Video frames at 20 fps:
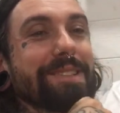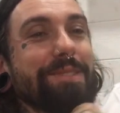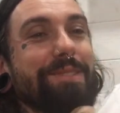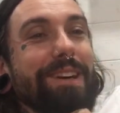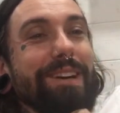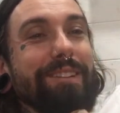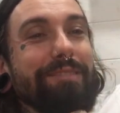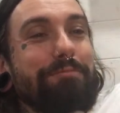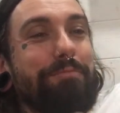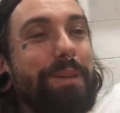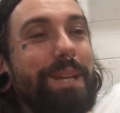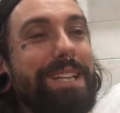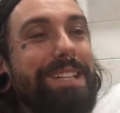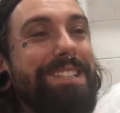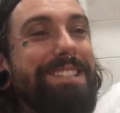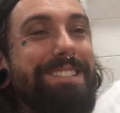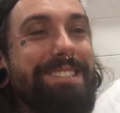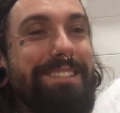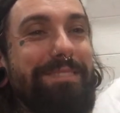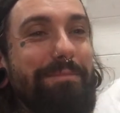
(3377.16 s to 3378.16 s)
12
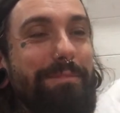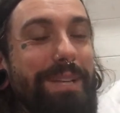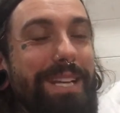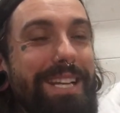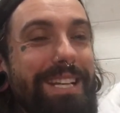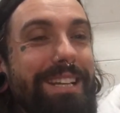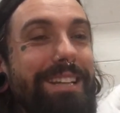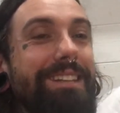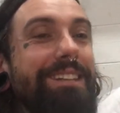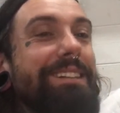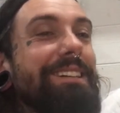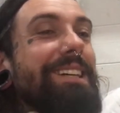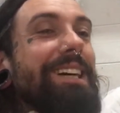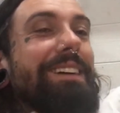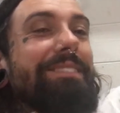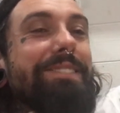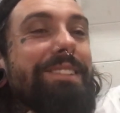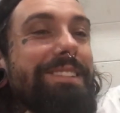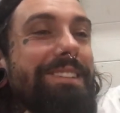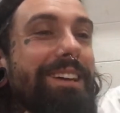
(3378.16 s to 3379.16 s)
pictures of me
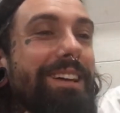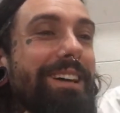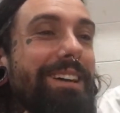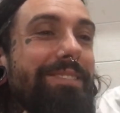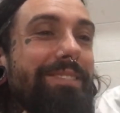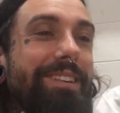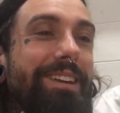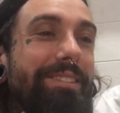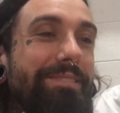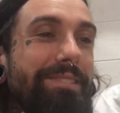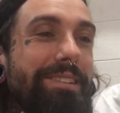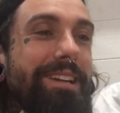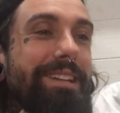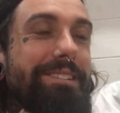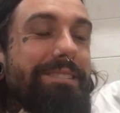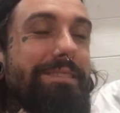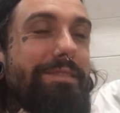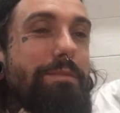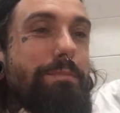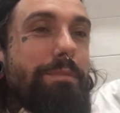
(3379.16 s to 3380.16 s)
every time,
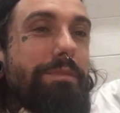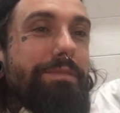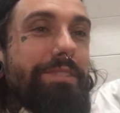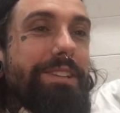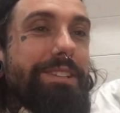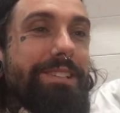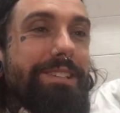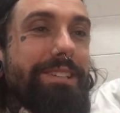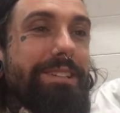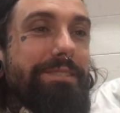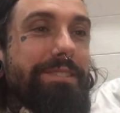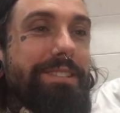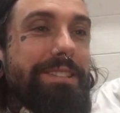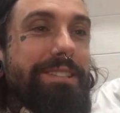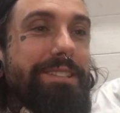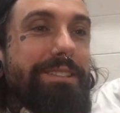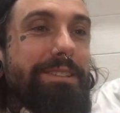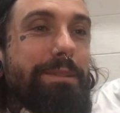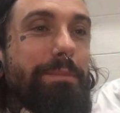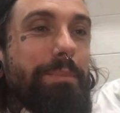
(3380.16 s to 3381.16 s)
every month you turn over and there's
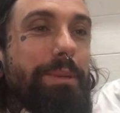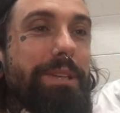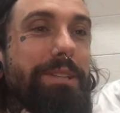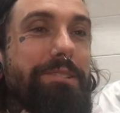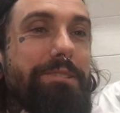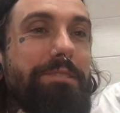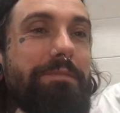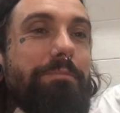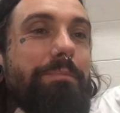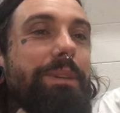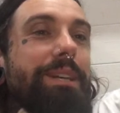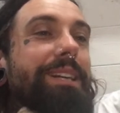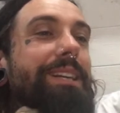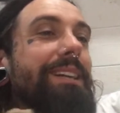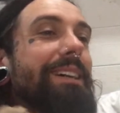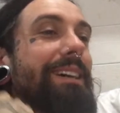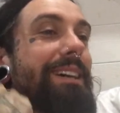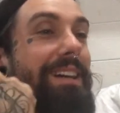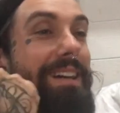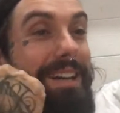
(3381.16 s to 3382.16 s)
another picture of me.
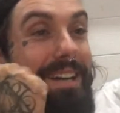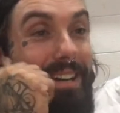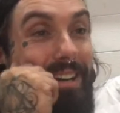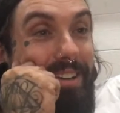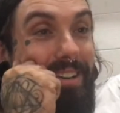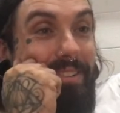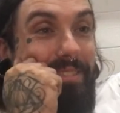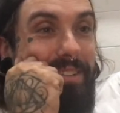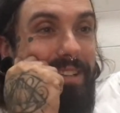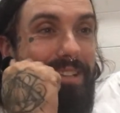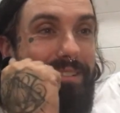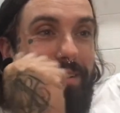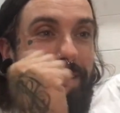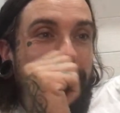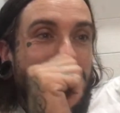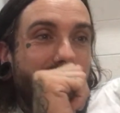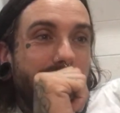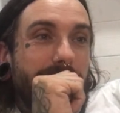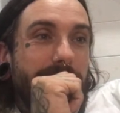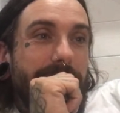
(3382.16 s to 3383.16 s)
I couldn't think of
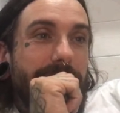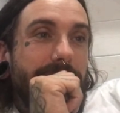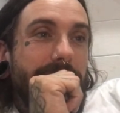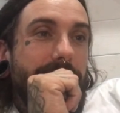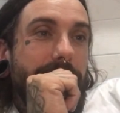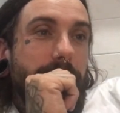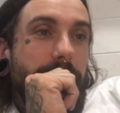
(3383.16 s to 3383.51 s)
anything worse.